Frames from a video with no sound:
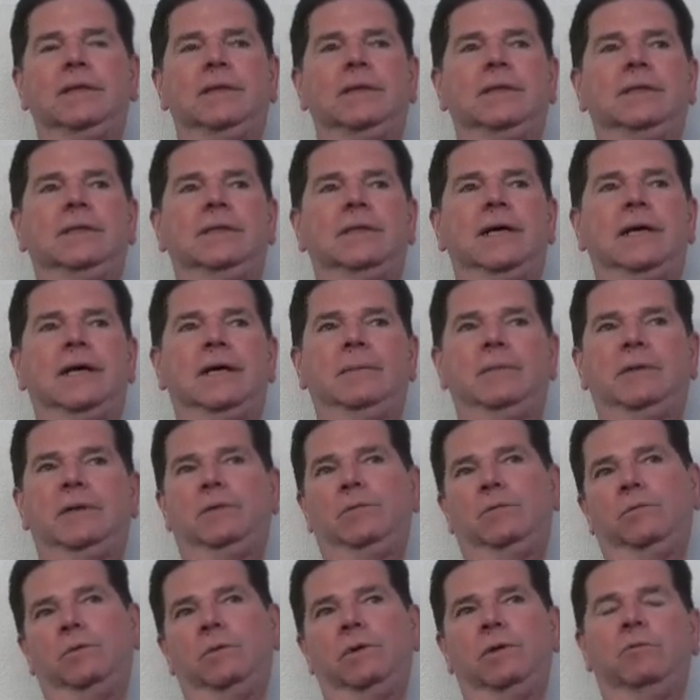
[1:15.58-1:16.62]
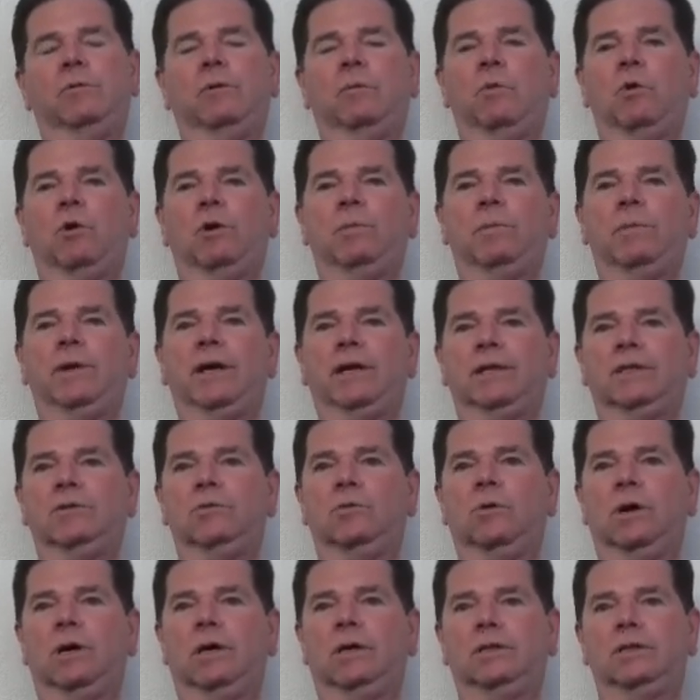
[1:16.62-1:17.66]
And we report back
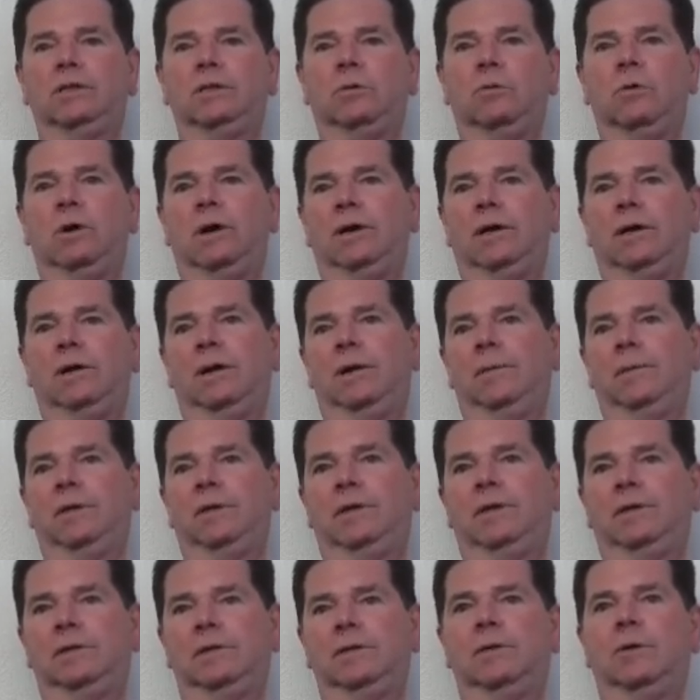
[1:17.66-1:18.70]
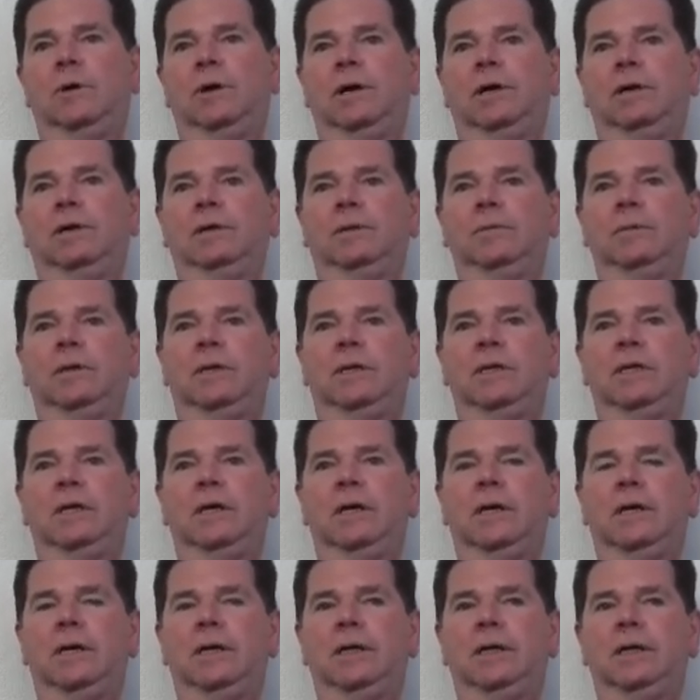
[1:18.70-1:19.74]
to our squad, and I mean to our
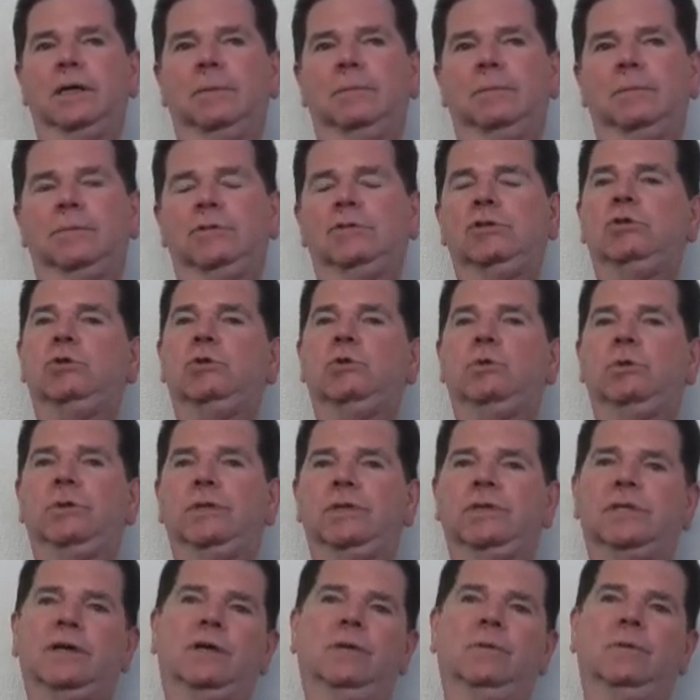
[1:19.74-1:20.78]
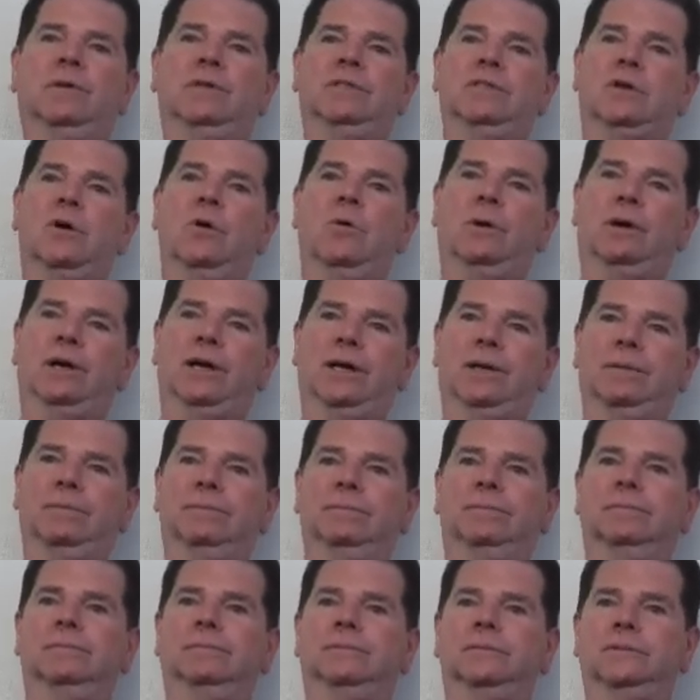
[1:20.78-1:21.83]
platoon, tell them what's going on,
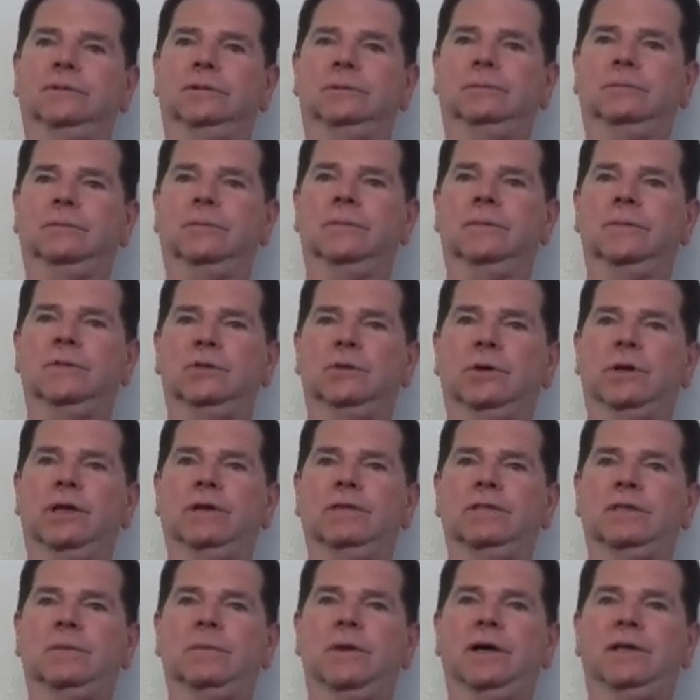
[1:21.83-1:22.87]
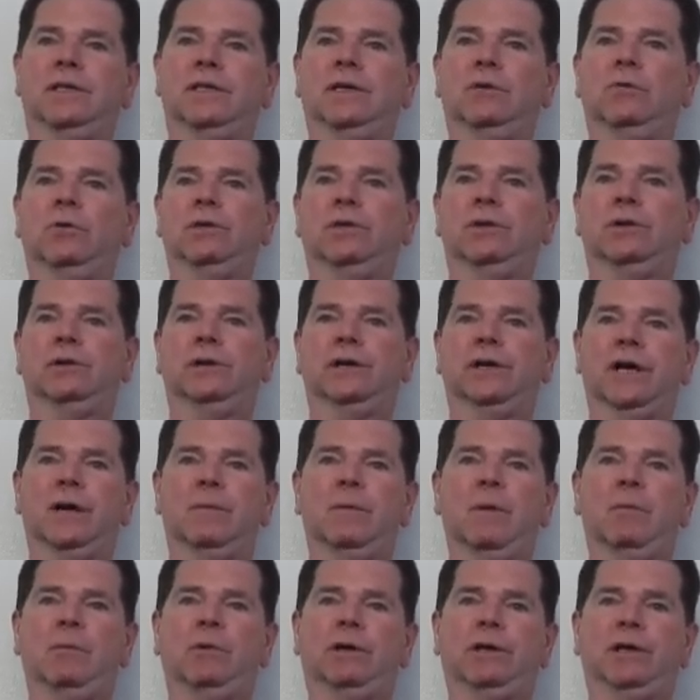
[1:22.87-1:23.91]
so they have some idea what they're going to
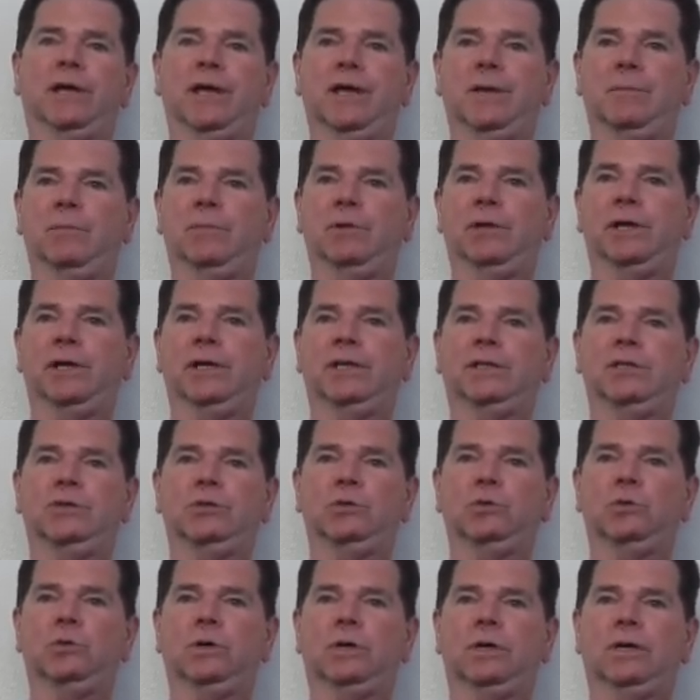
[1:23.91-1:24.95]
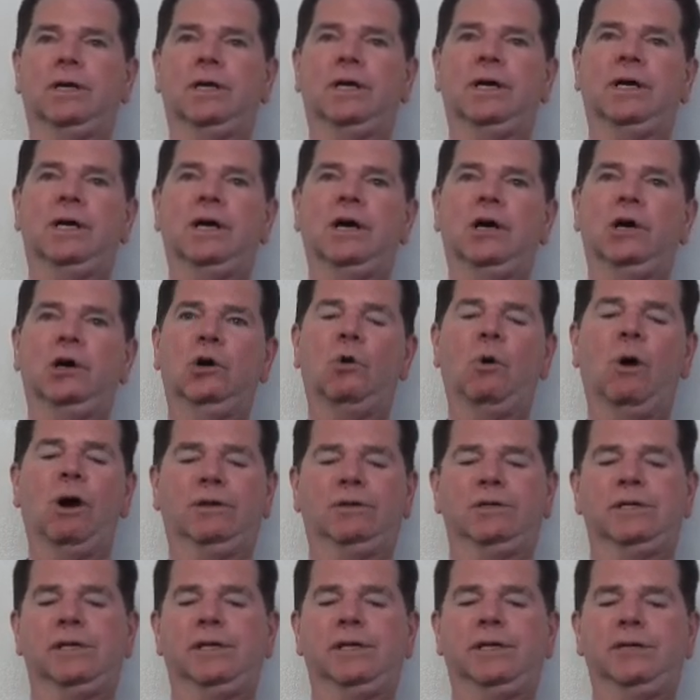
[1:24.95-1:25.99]
come up with a game plan to go
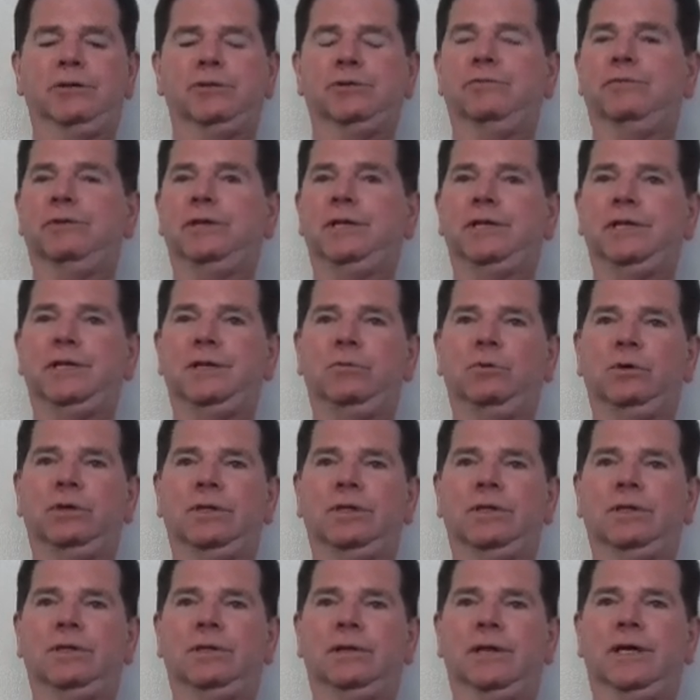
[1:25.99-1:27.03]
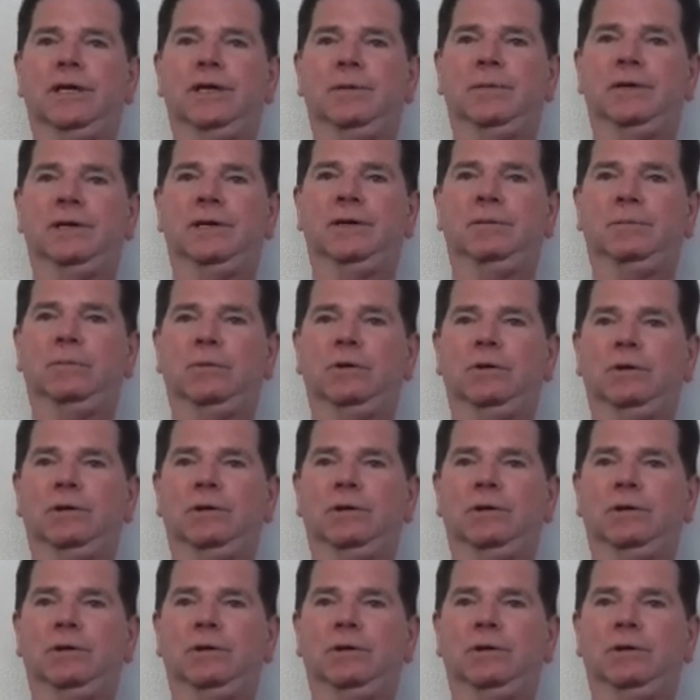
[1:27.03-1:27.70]
out to intervene with the enemy.